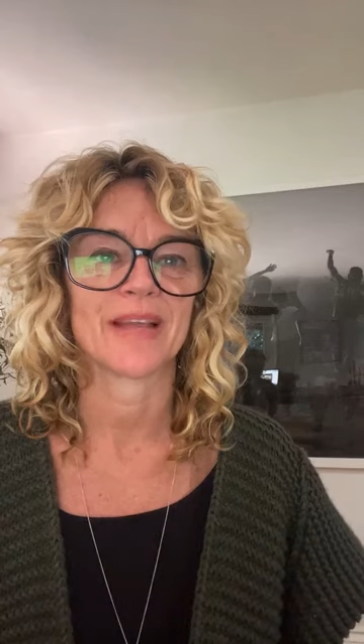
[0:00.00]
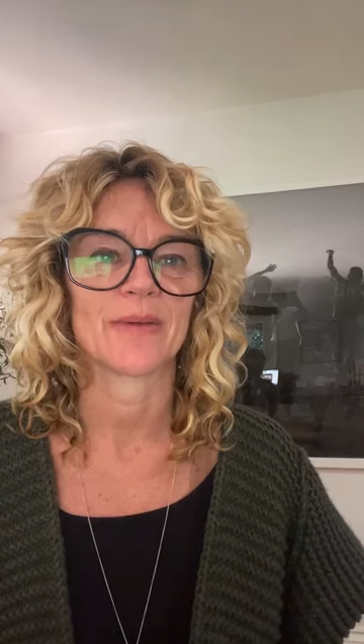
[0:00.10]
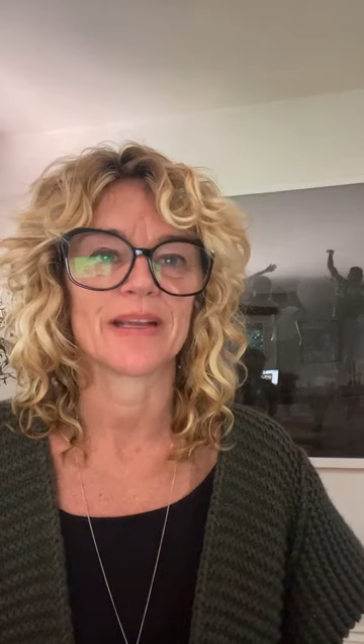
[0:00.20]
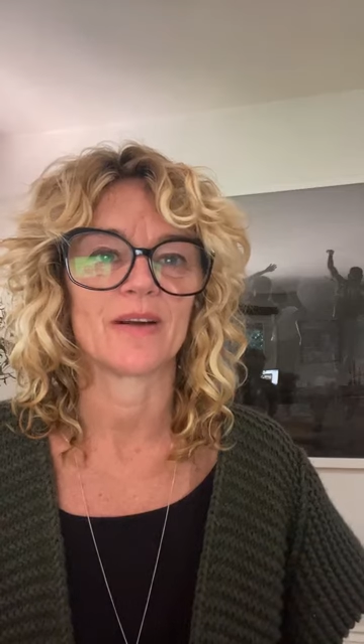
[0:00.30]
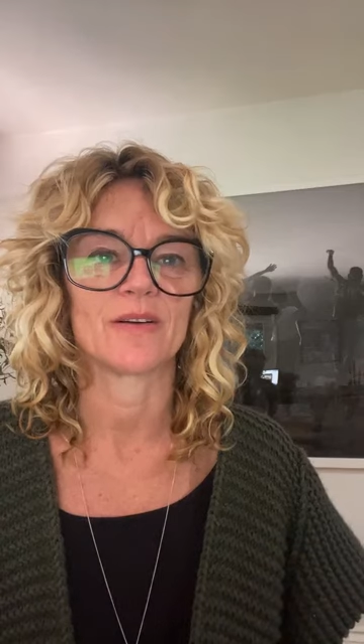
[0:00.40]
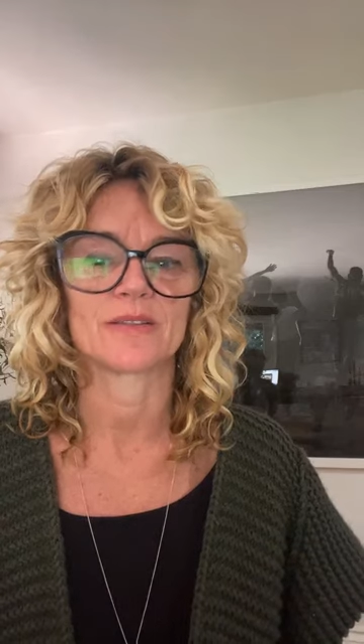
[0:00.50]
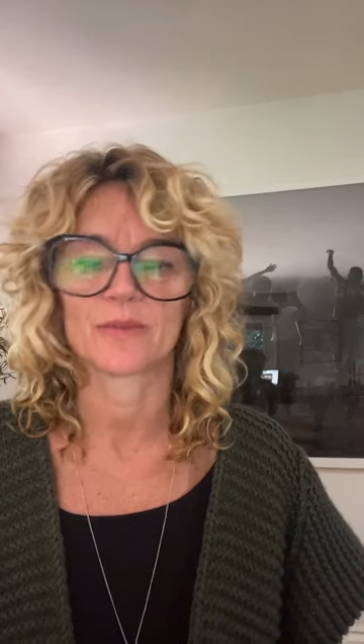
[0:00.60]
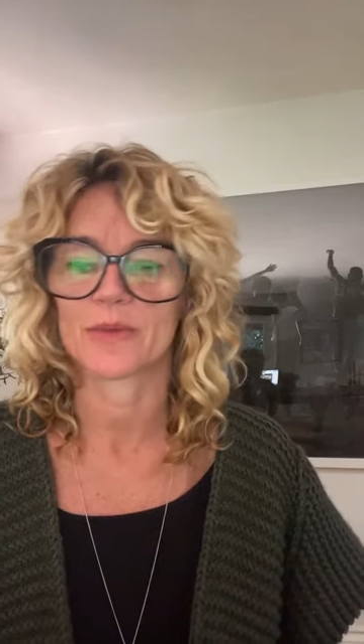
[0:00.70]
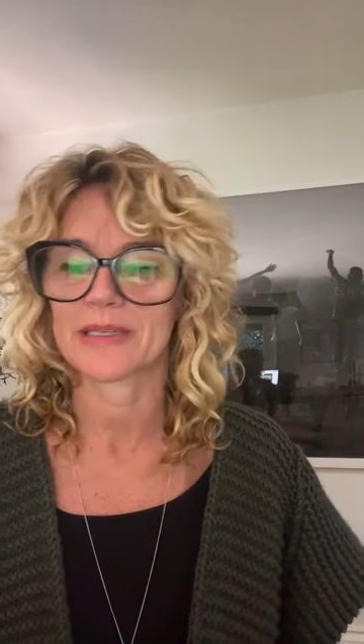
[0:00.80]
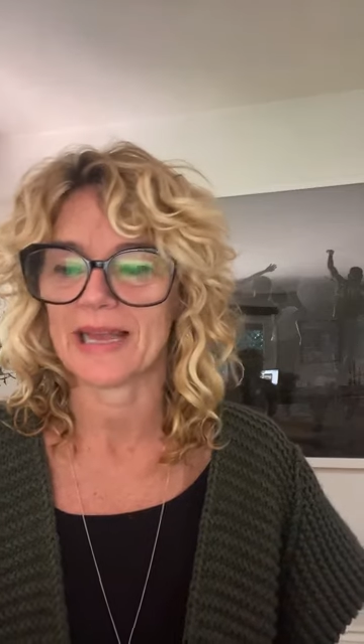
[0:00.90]
There we go,
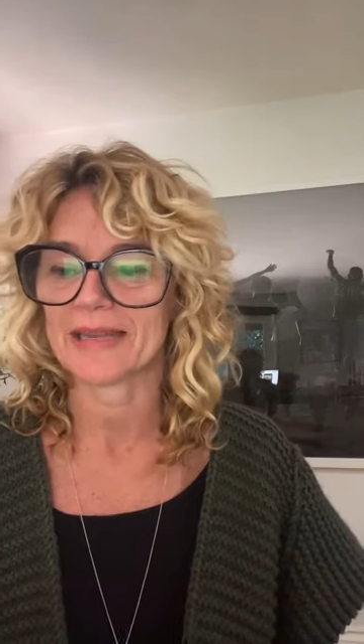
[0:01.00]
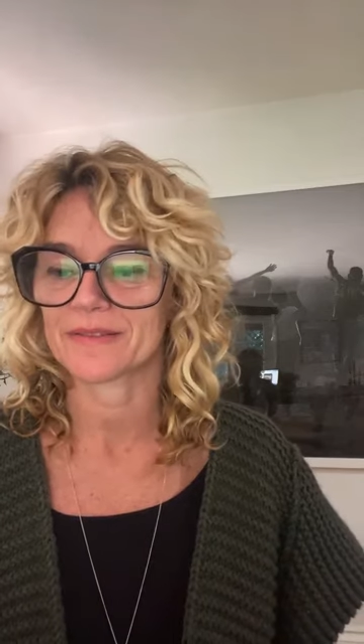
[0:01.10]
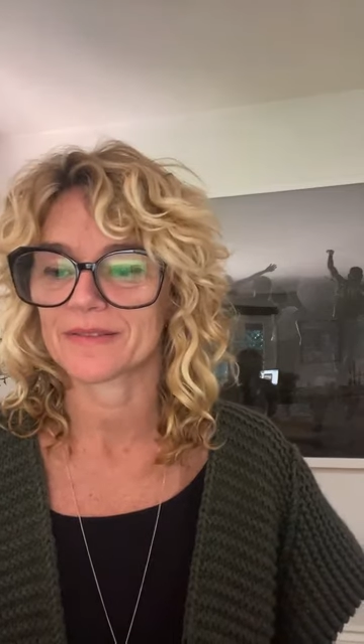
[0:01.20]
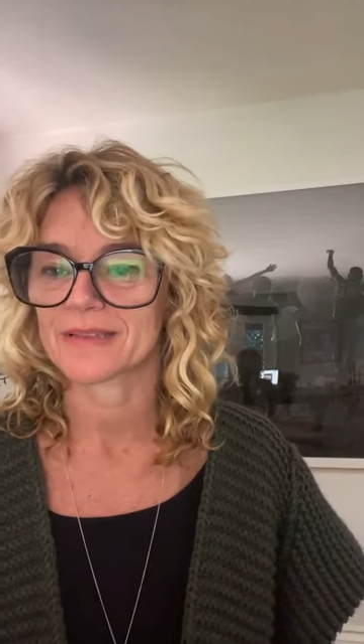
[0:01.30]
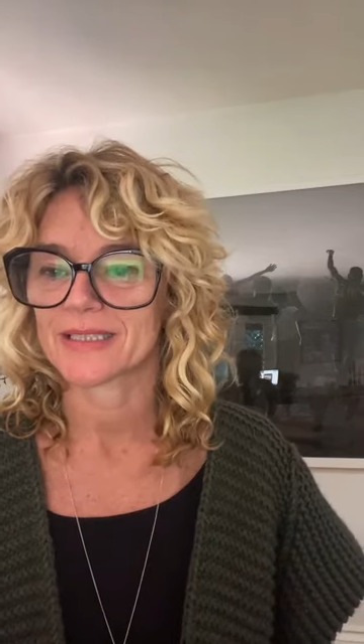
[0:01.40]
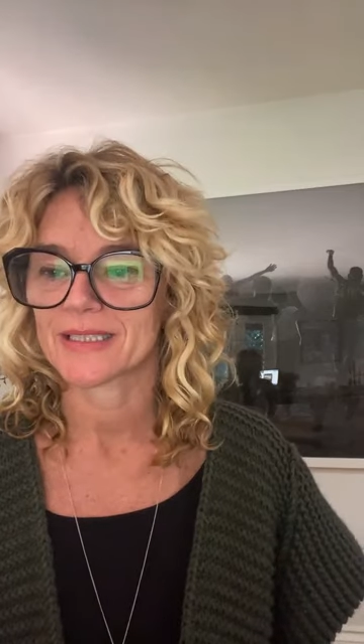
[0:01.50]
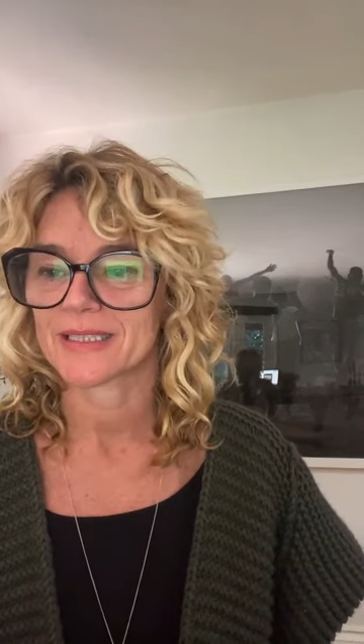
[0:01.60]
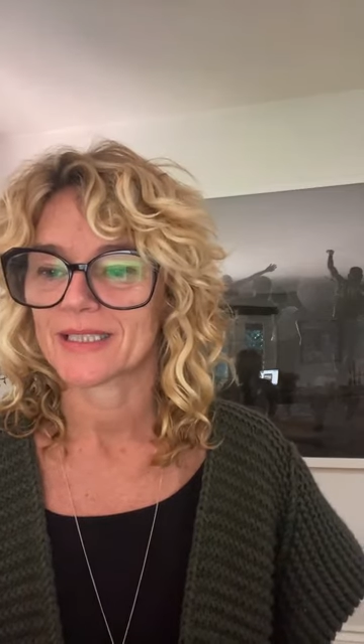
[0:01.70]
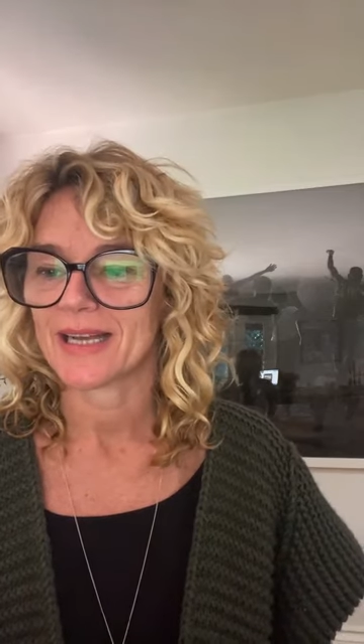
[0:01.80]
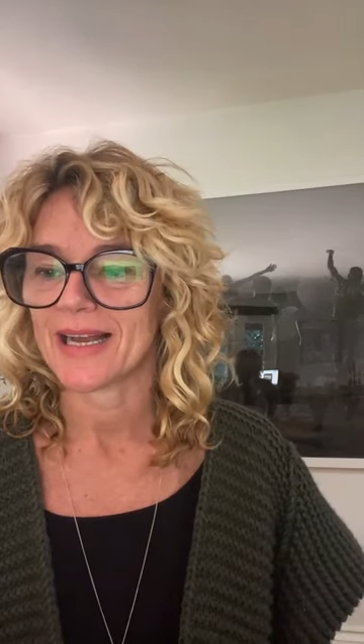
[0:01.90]
we're live.
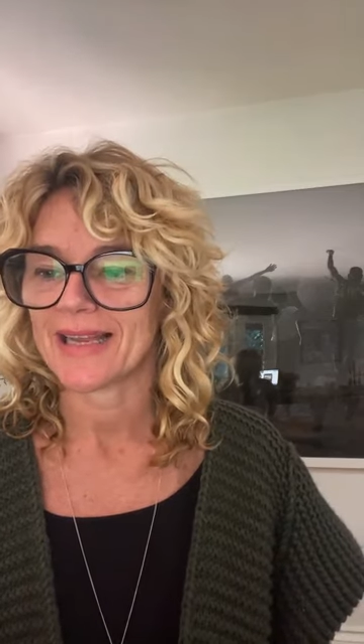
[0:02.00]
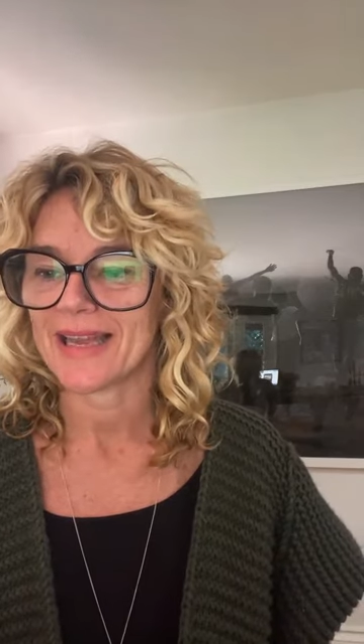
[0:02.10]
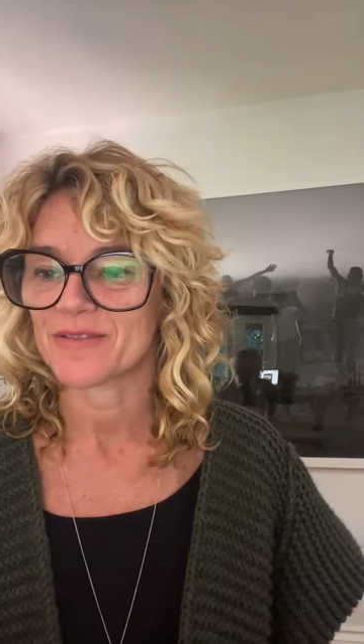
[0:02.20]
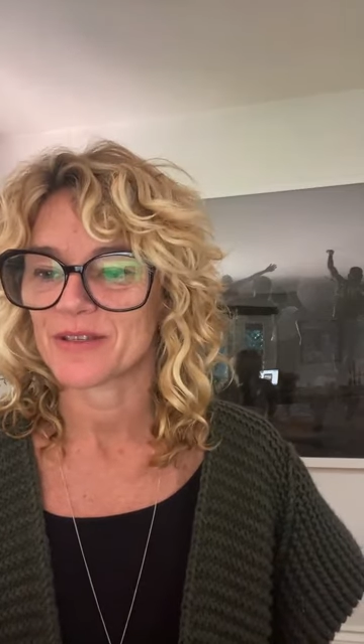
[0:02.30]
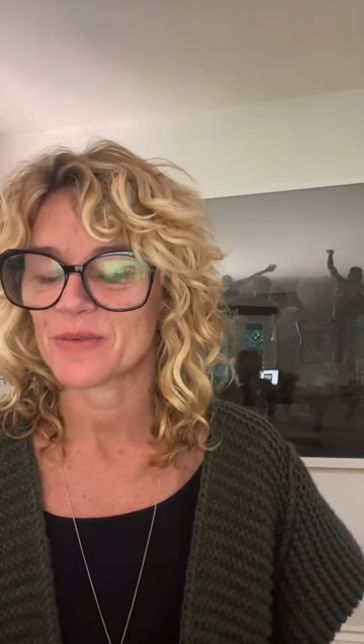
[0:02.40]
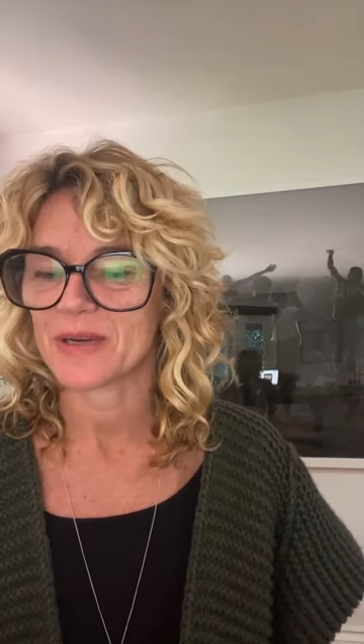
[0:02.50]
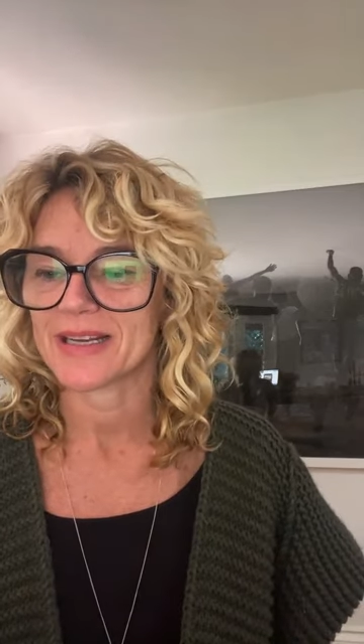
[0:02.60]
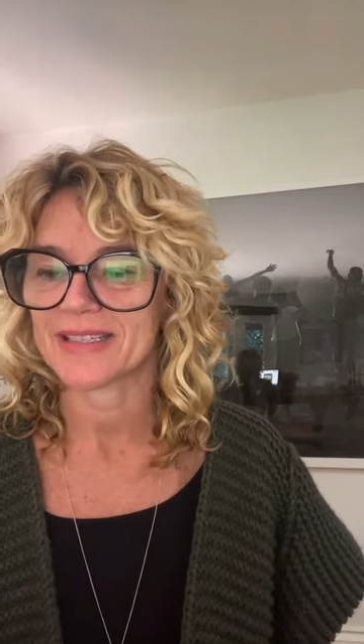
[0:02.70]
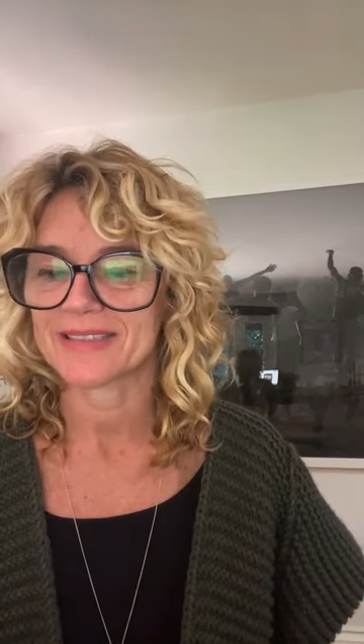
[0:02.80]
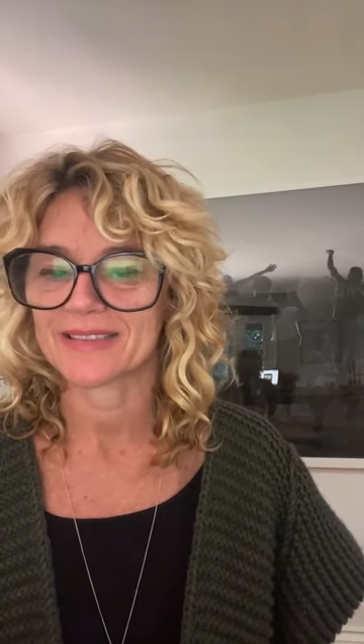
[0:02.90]
Hi
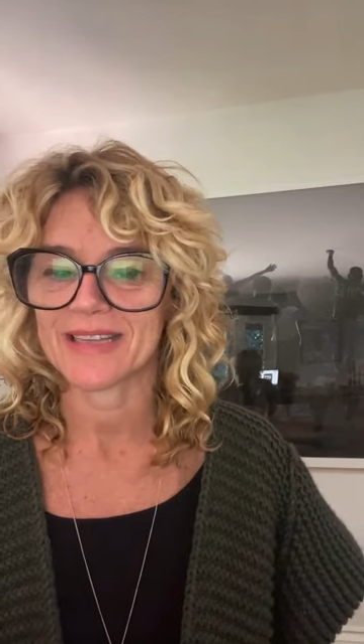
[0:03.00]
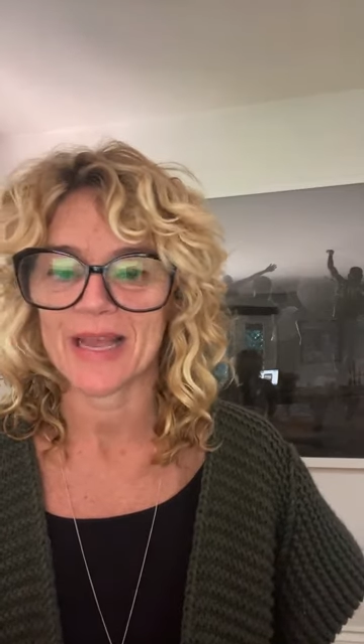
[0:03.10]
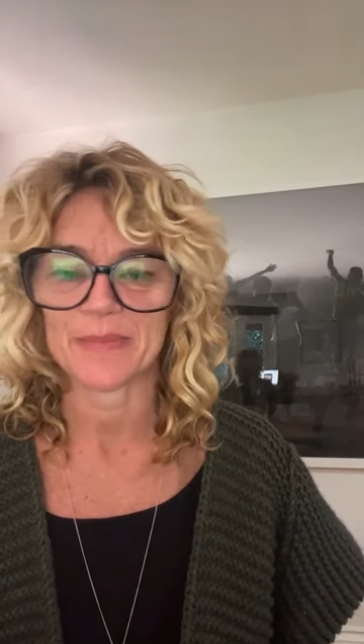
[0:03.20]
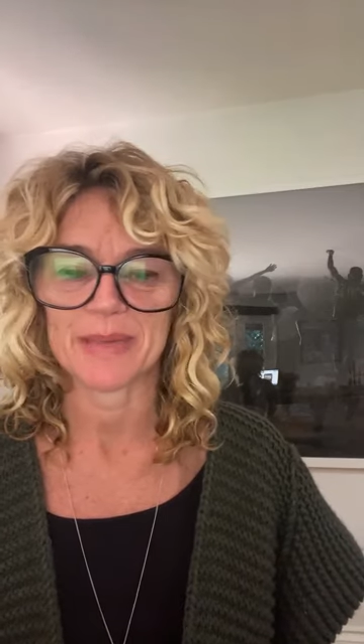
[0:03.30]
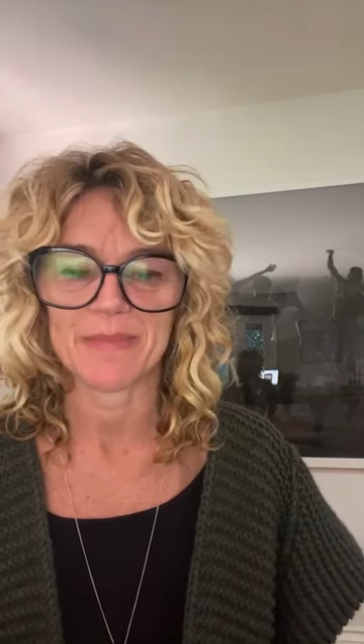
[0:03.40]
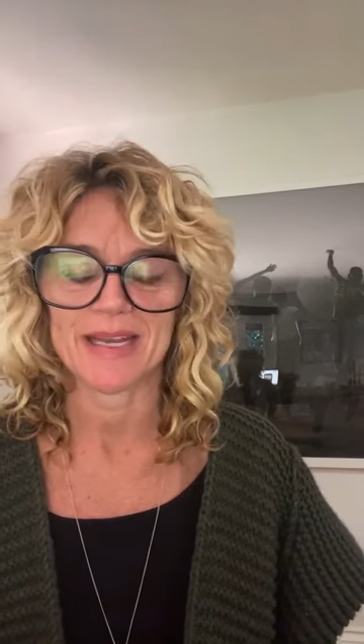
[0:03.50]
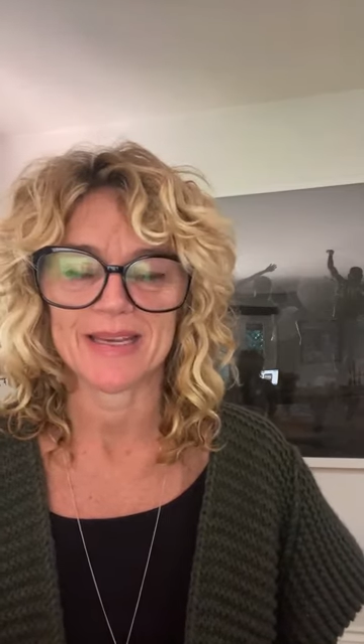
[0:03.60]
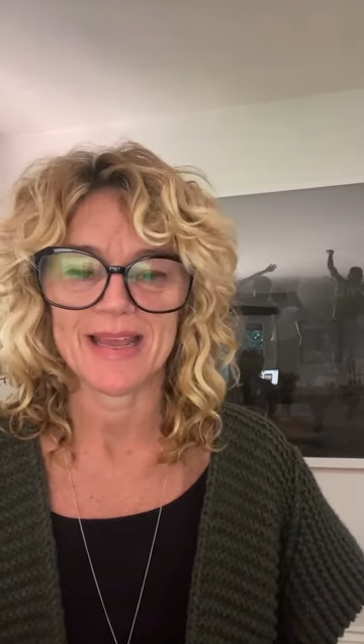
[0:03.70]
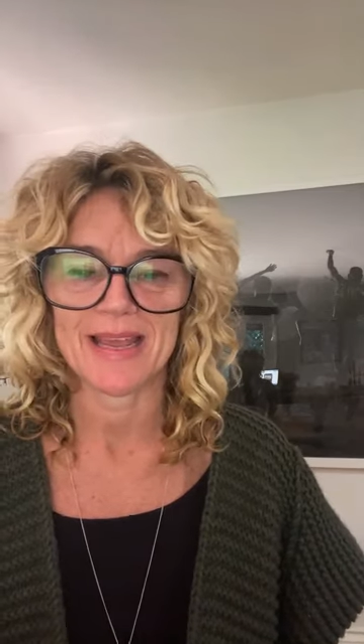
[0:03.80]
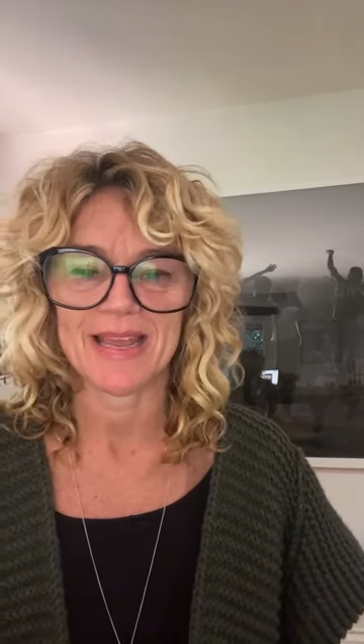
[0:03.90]
everyone, happy
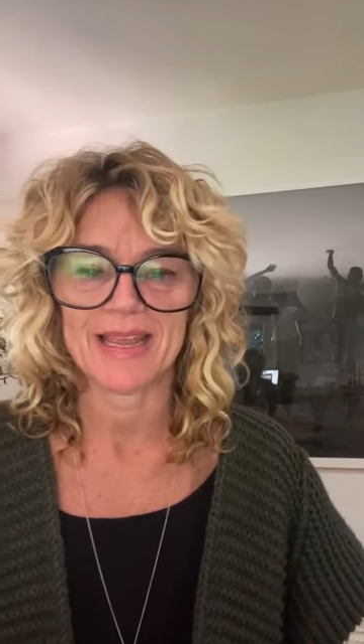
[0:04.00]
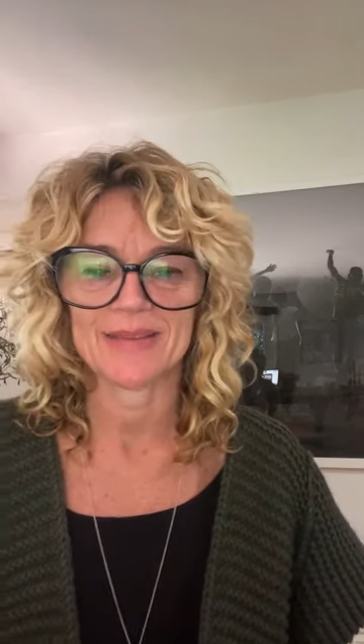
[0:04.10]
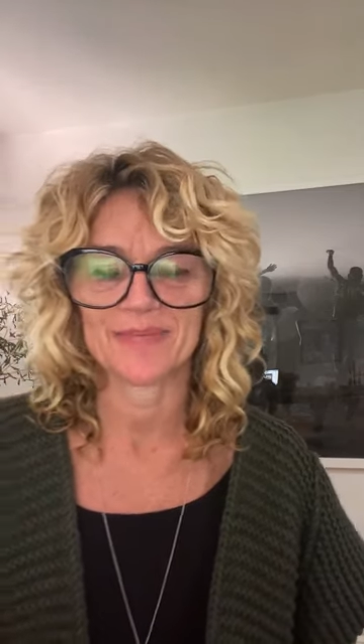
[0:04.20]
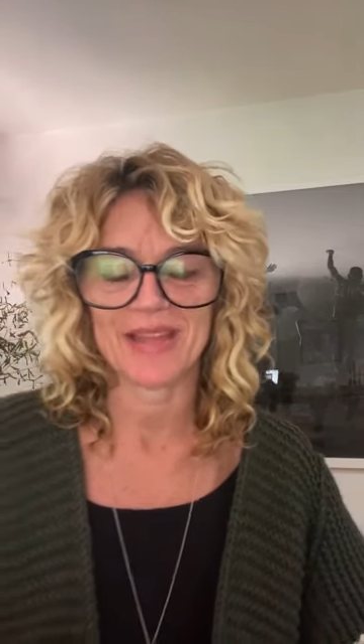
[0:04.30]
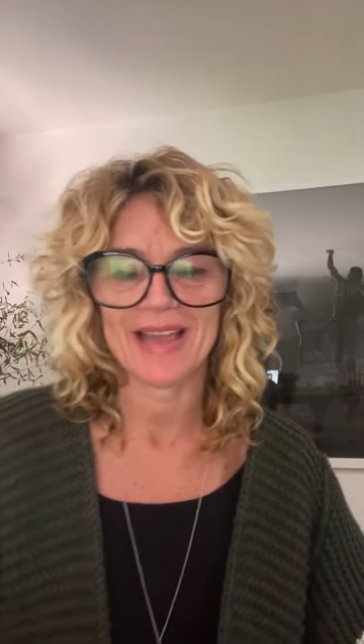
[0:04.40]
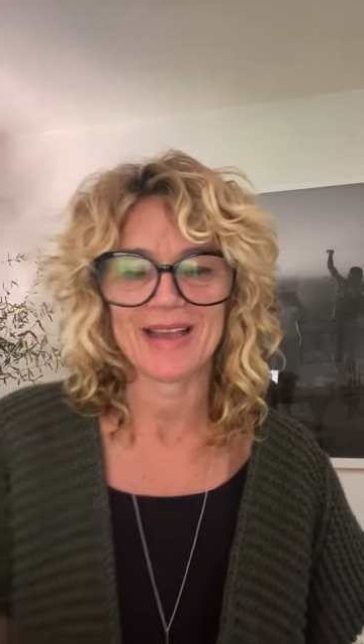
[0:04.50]
Monday.